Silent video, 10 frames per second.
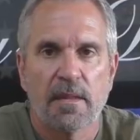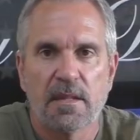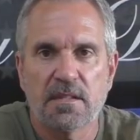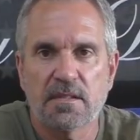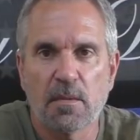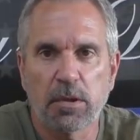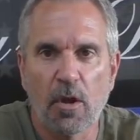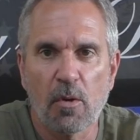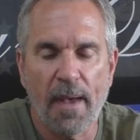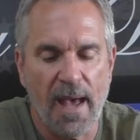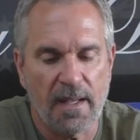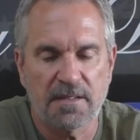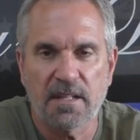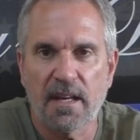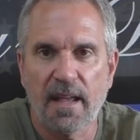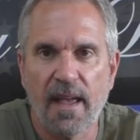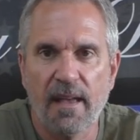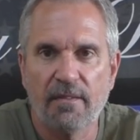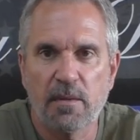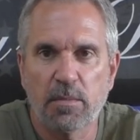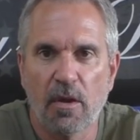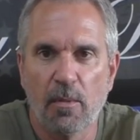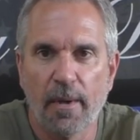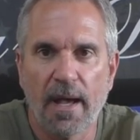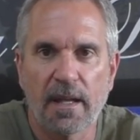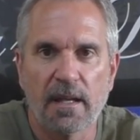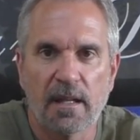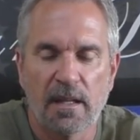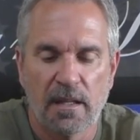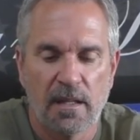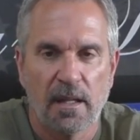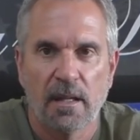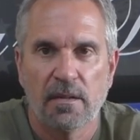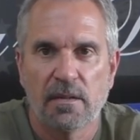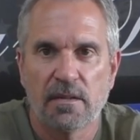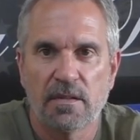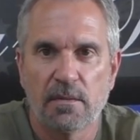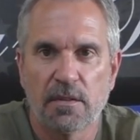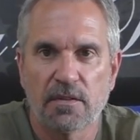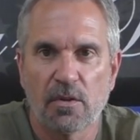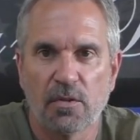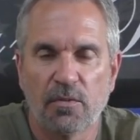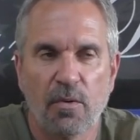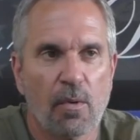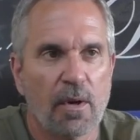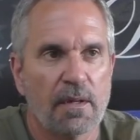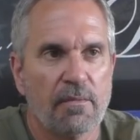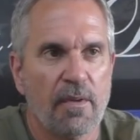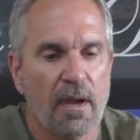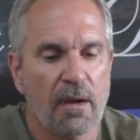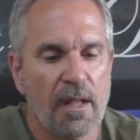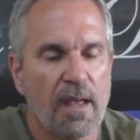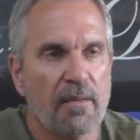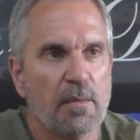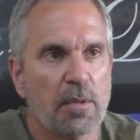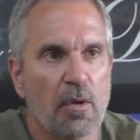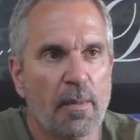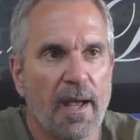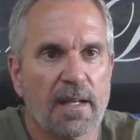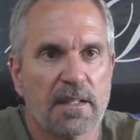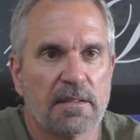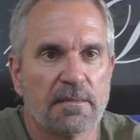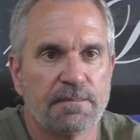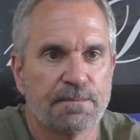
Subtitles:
This is a blowback. It's got a heavy blowback. You can see when this goes forward, very heavy blowback.